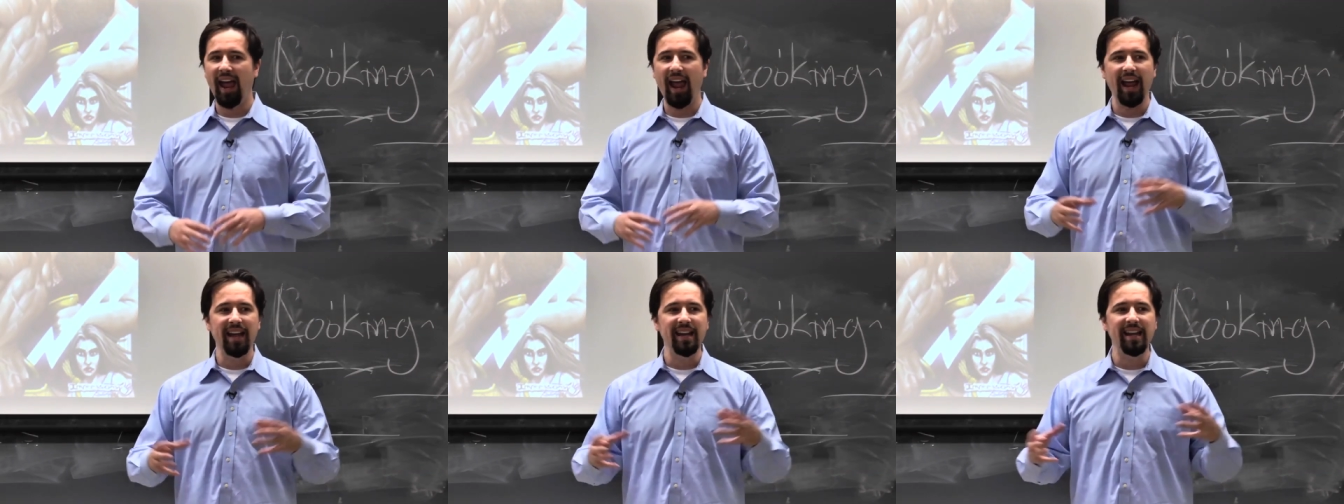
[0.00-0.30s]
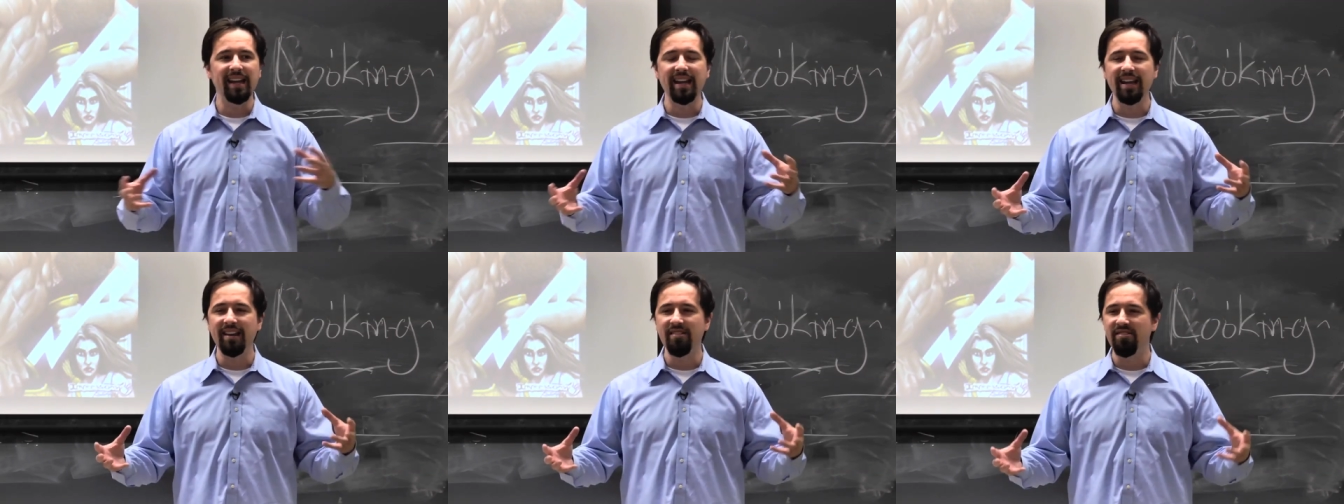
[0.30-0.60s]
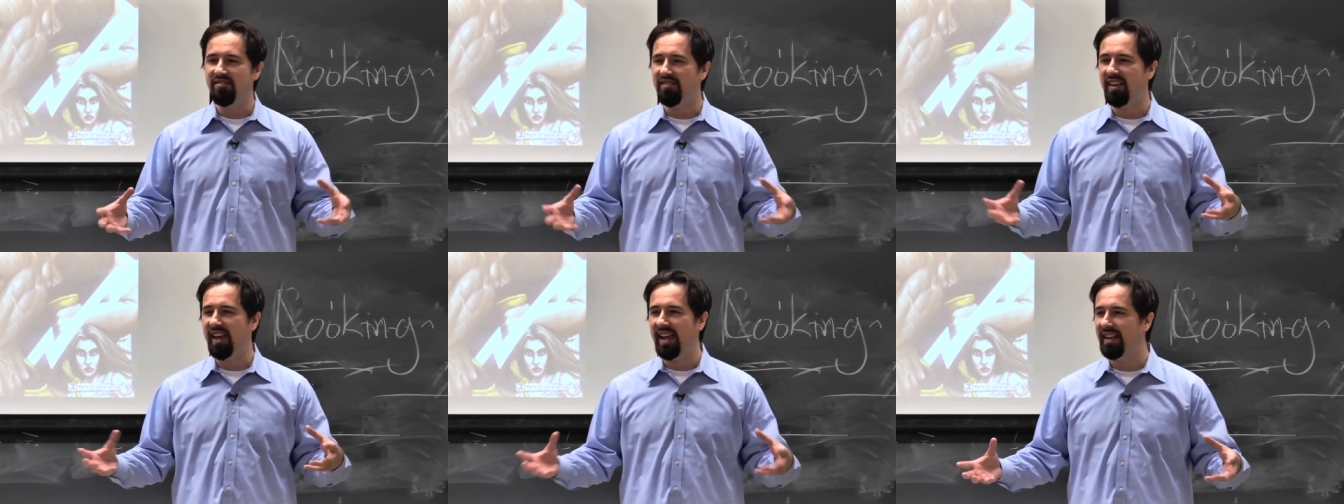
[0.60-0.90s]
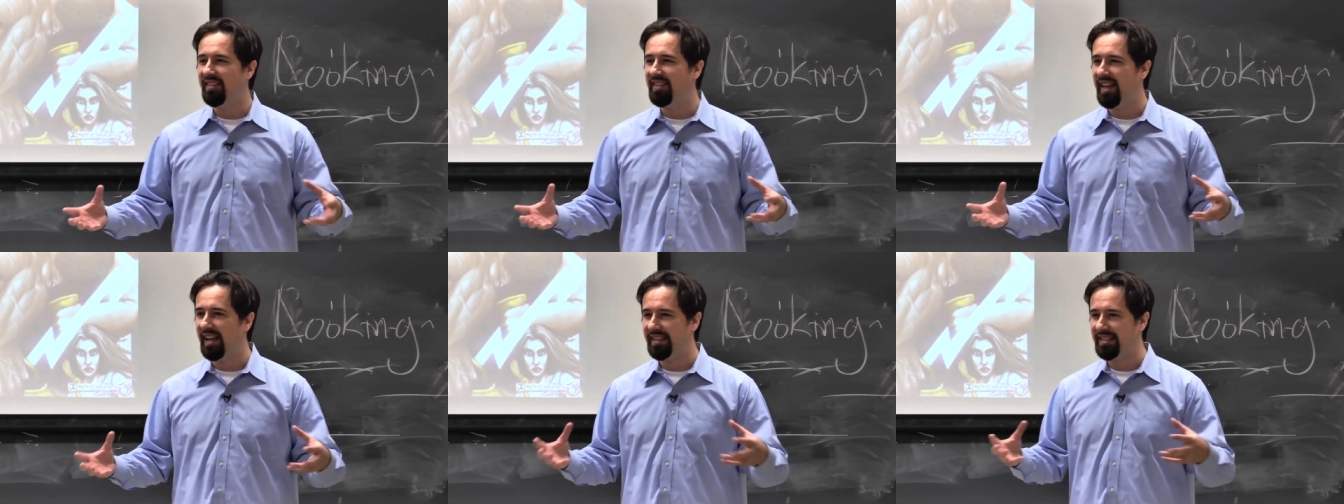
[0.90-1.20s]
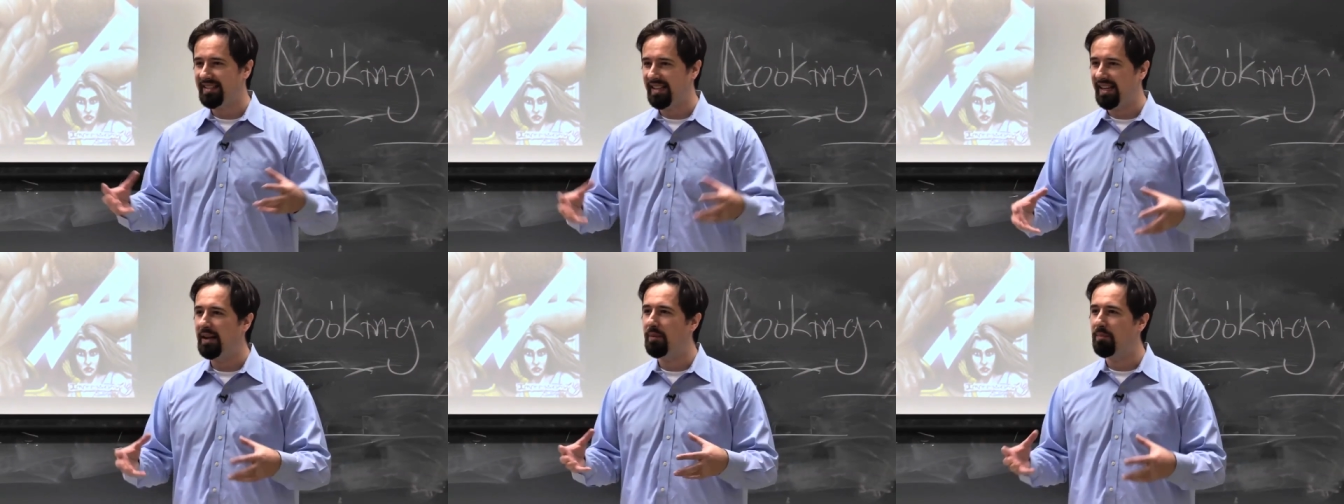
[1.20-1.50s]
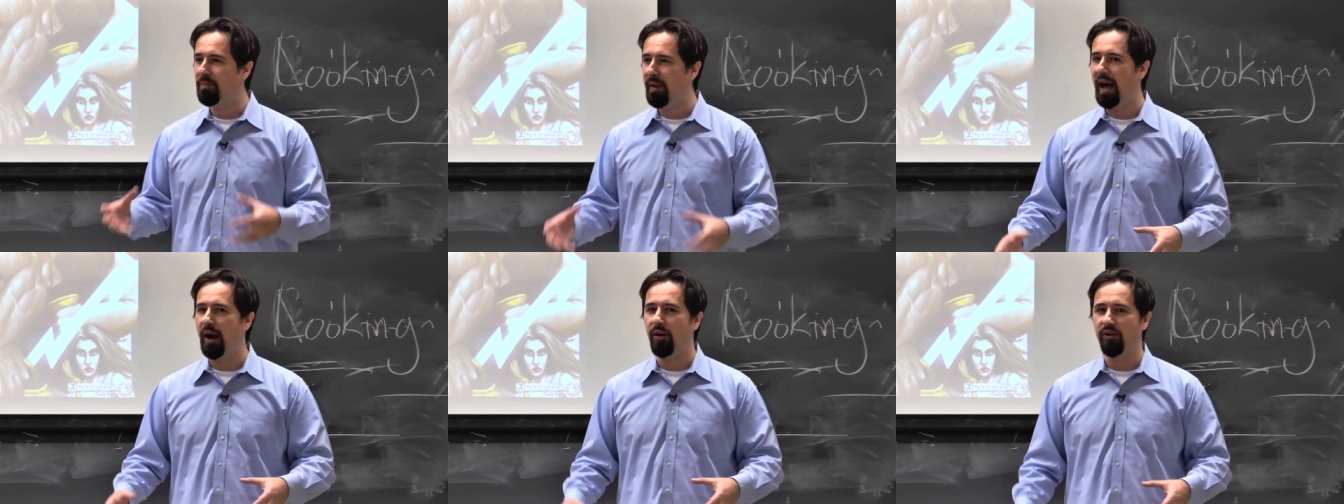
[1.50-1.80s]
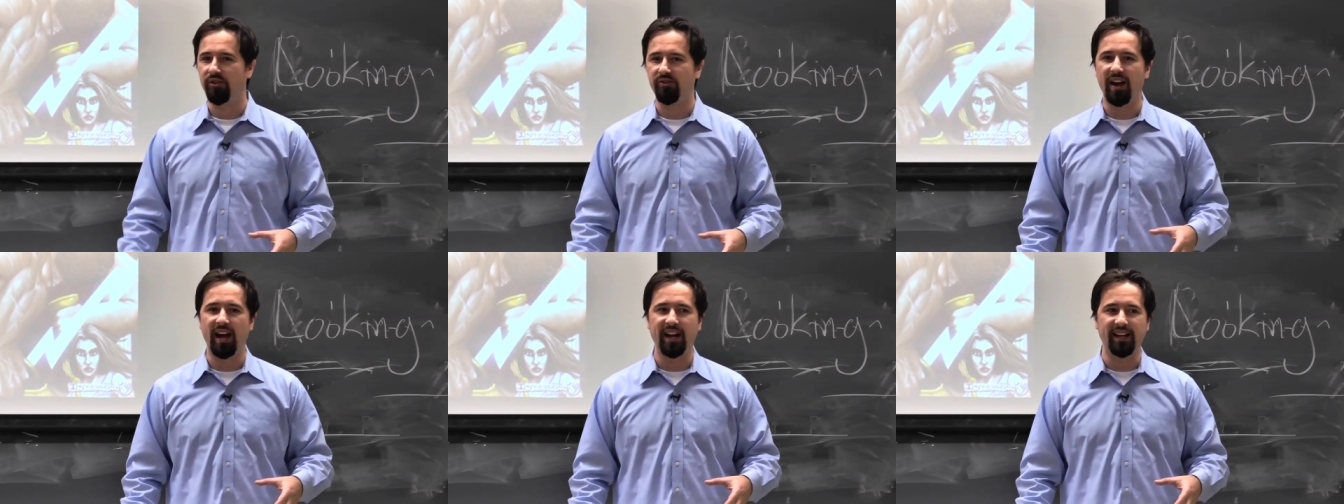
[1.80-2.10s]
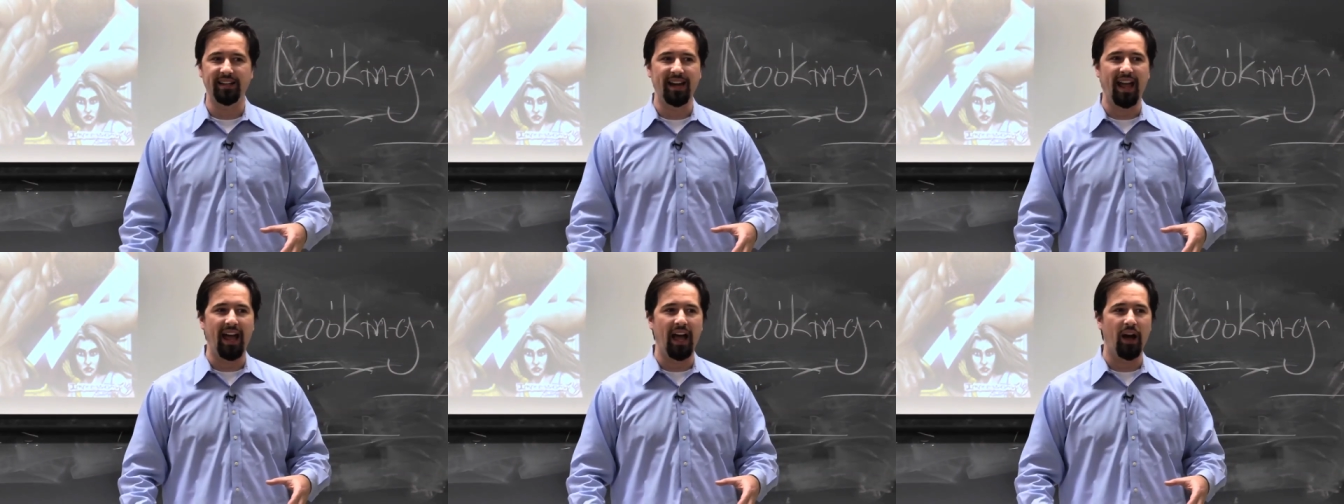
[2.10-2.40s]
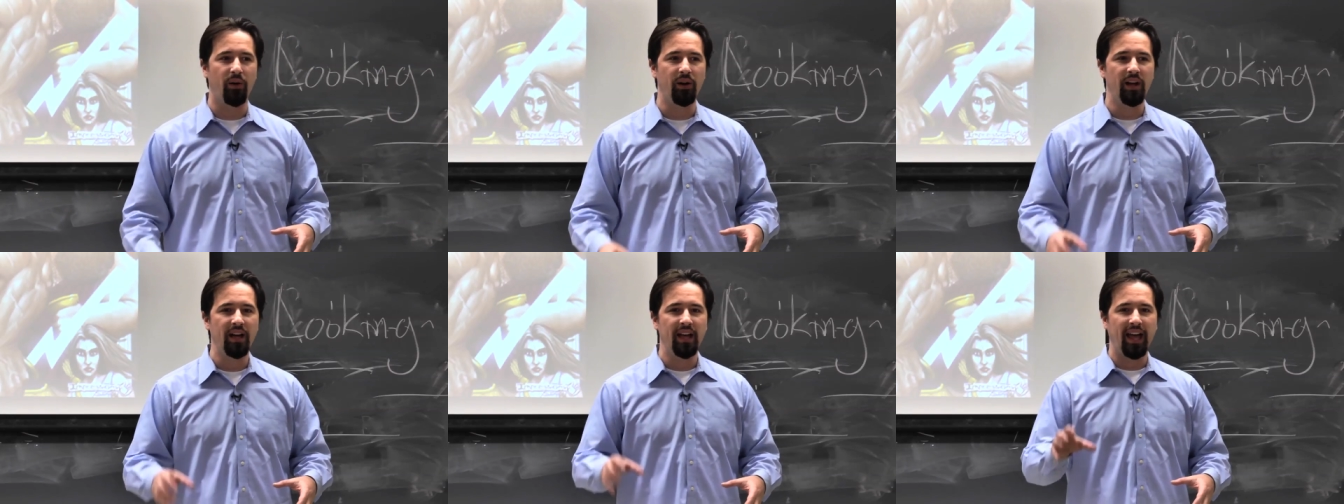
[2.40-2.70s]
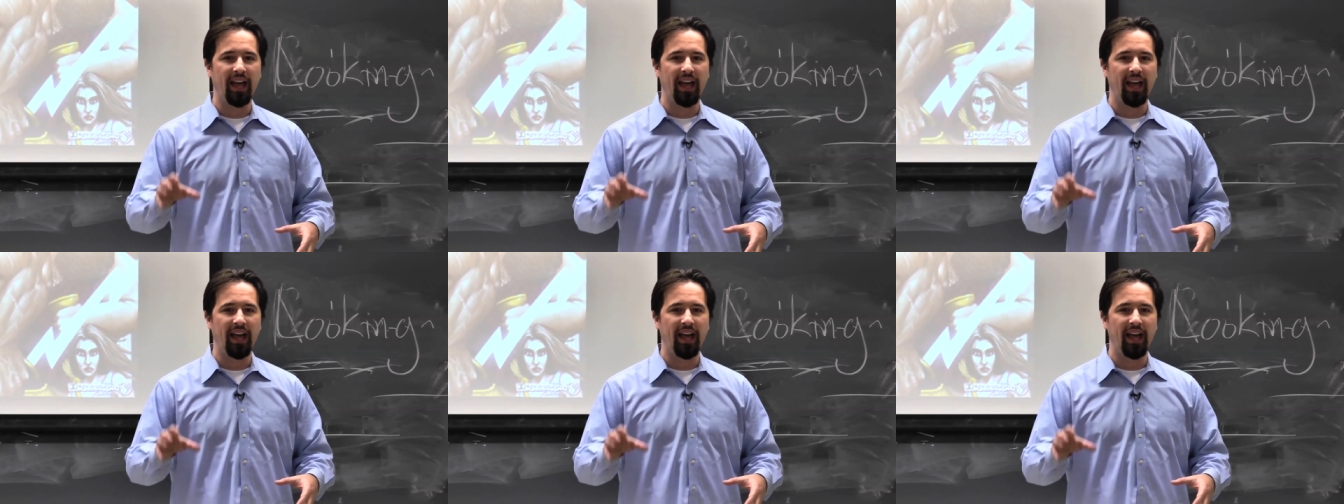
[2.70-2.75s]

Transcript: anything that's in power right now